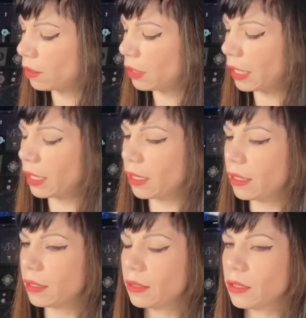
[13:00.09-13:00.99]
like
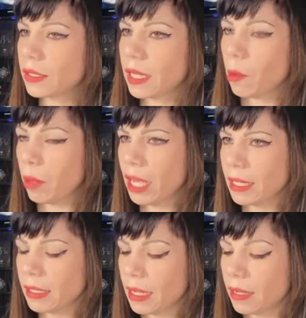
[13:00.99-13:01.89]
uh, looks like a
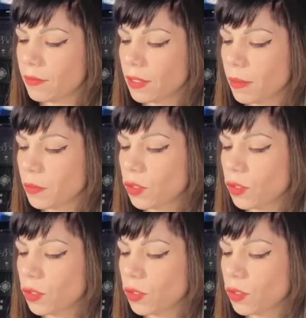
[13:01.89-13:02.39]
painting of some